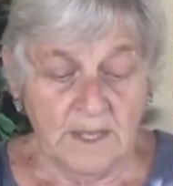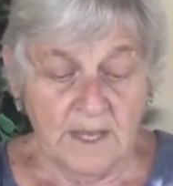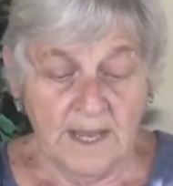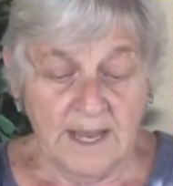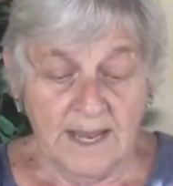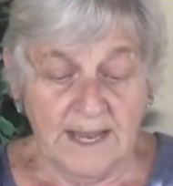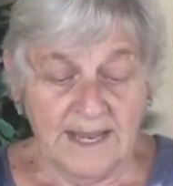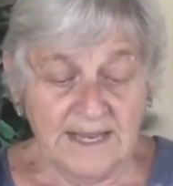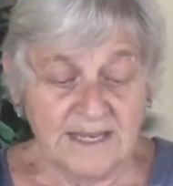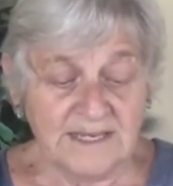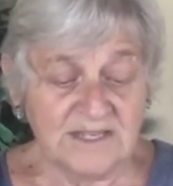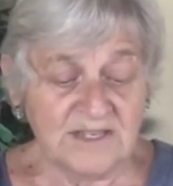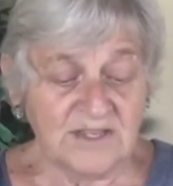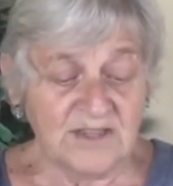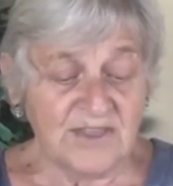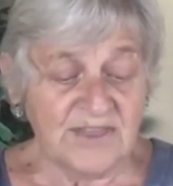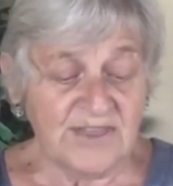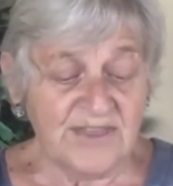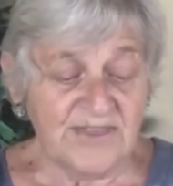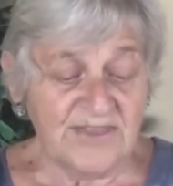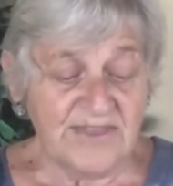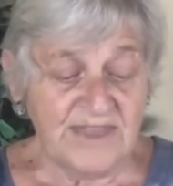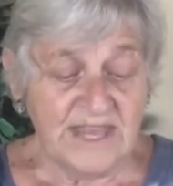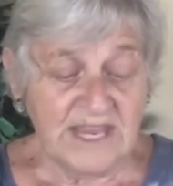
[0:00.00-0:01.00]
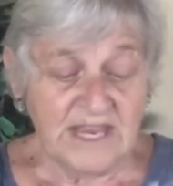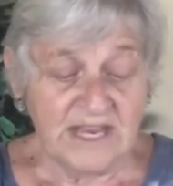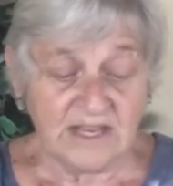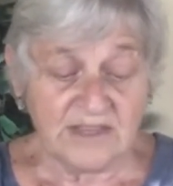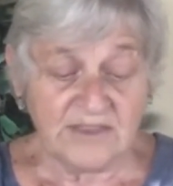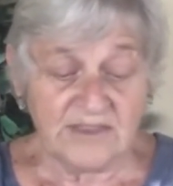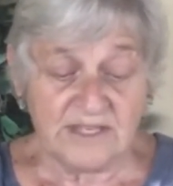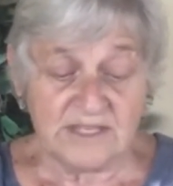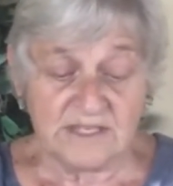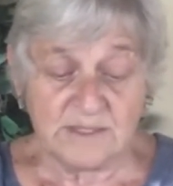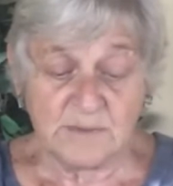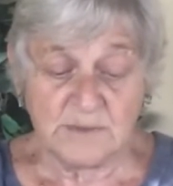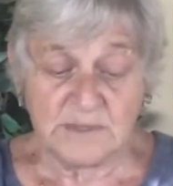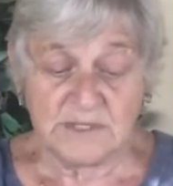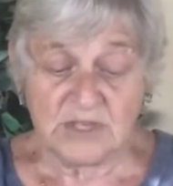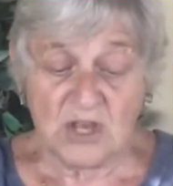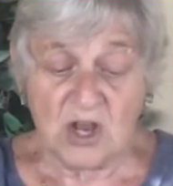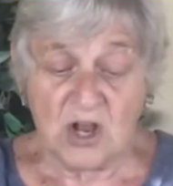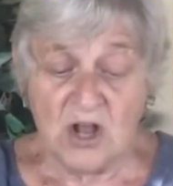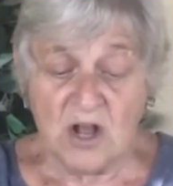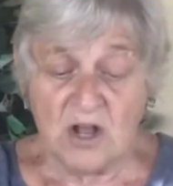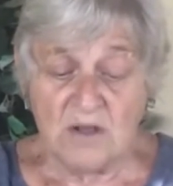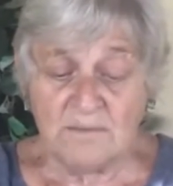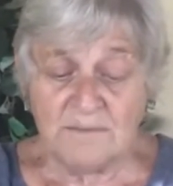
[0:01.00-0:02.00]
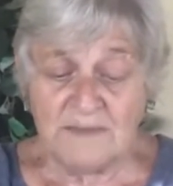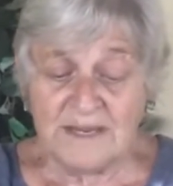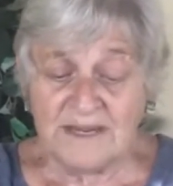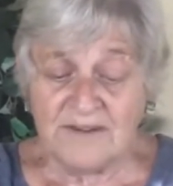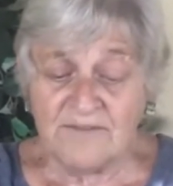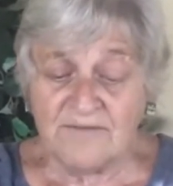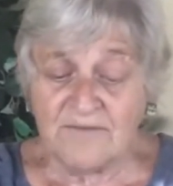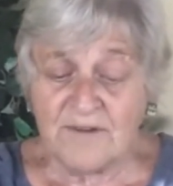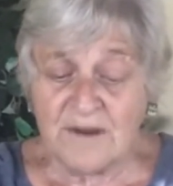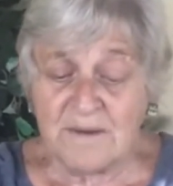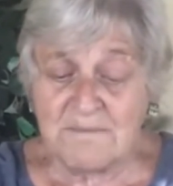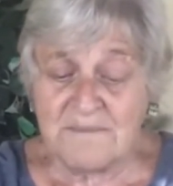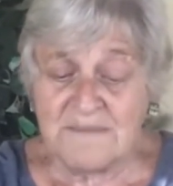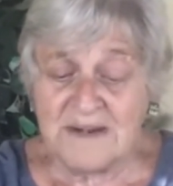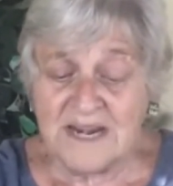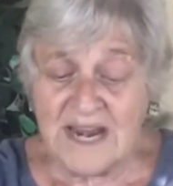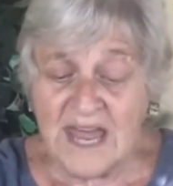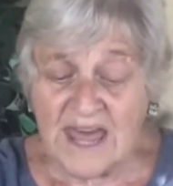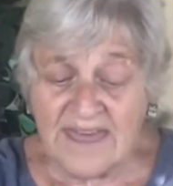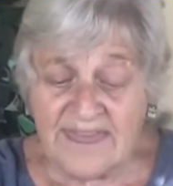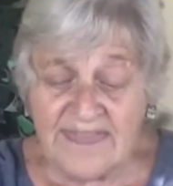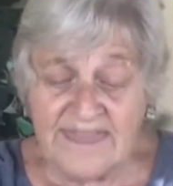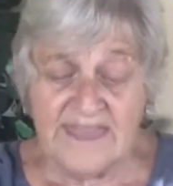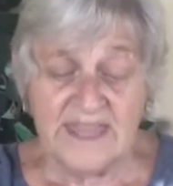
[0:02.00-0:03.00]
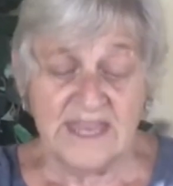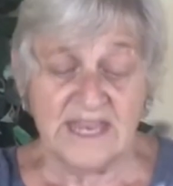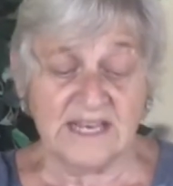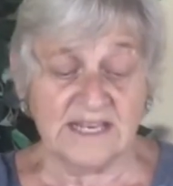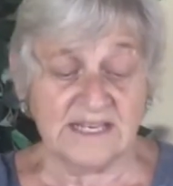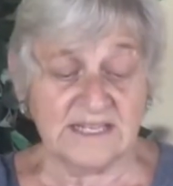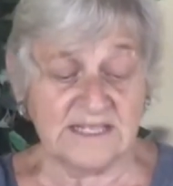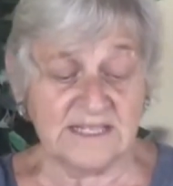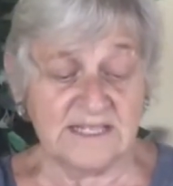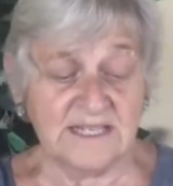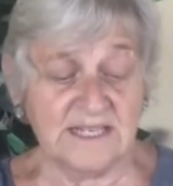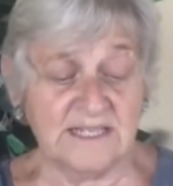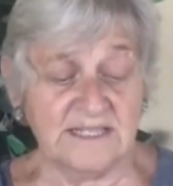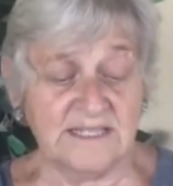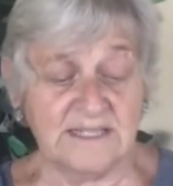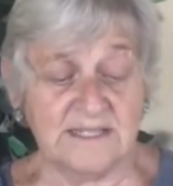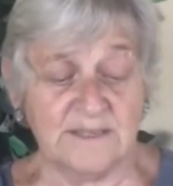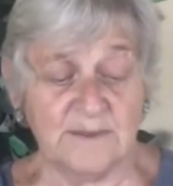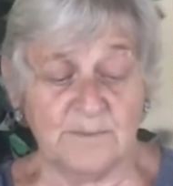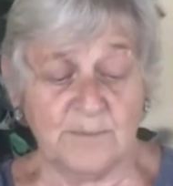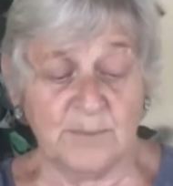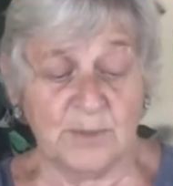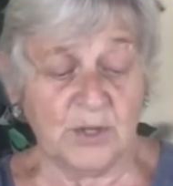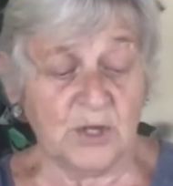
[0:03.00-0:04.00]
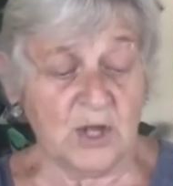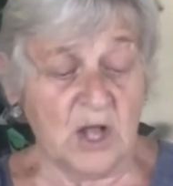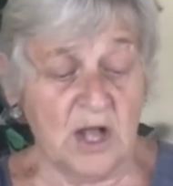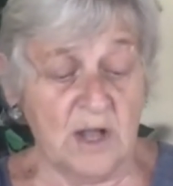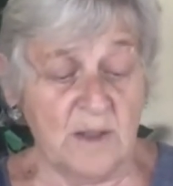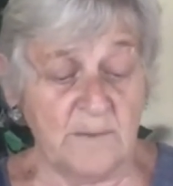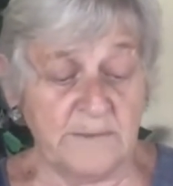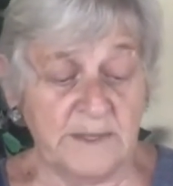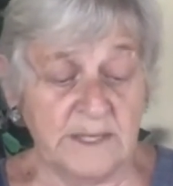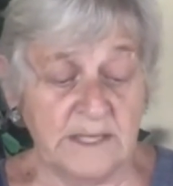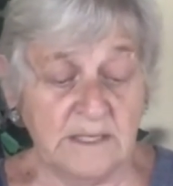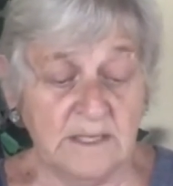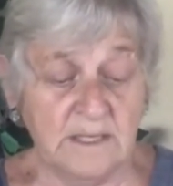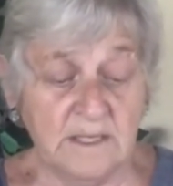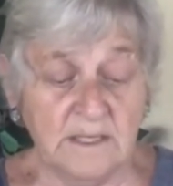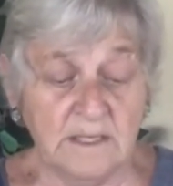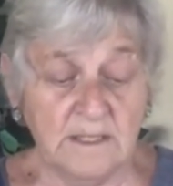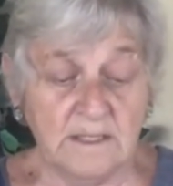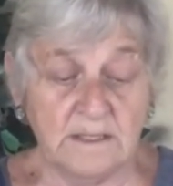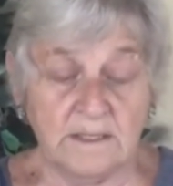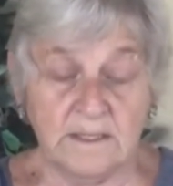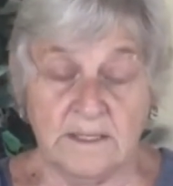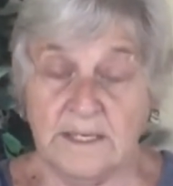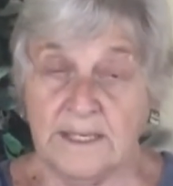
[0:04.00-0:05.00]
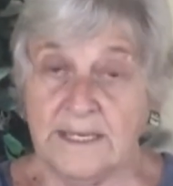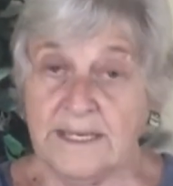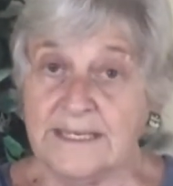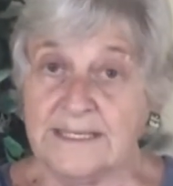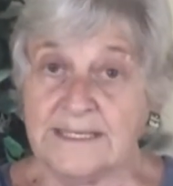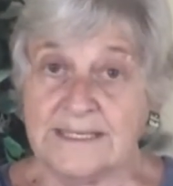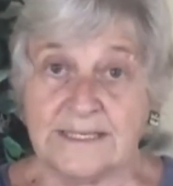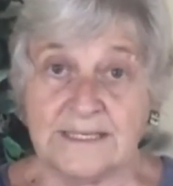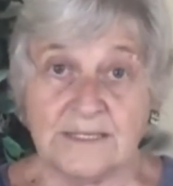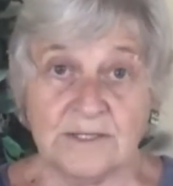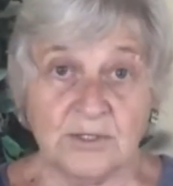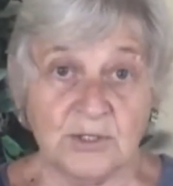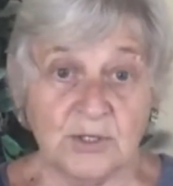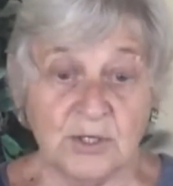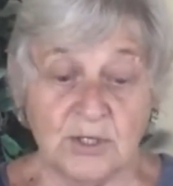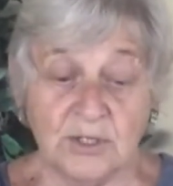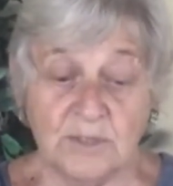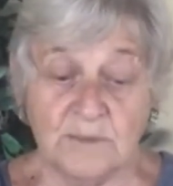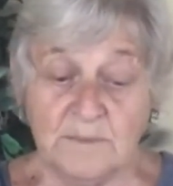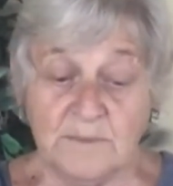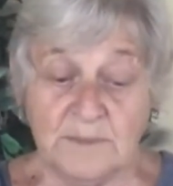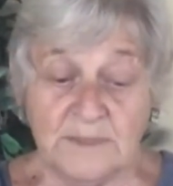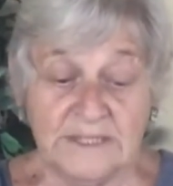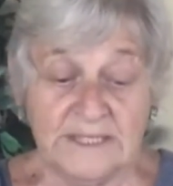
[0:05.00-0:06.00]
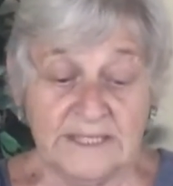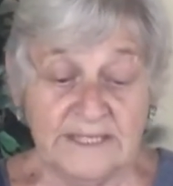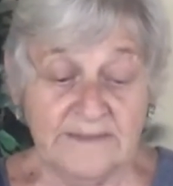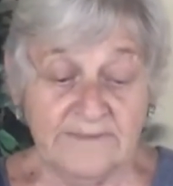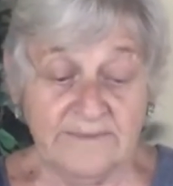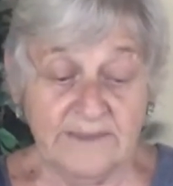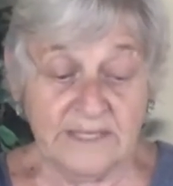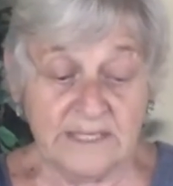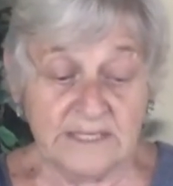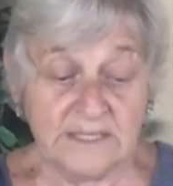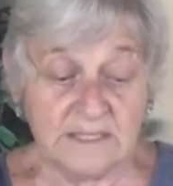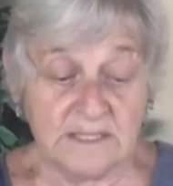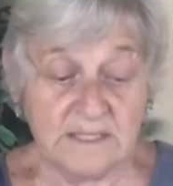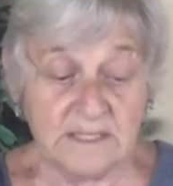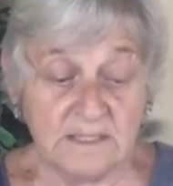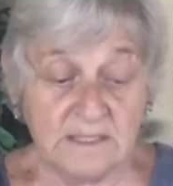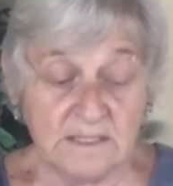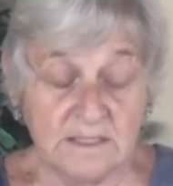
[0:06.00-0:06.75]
And to think this was all made from nothing, said Simple Coleman. He still couldn't believe it.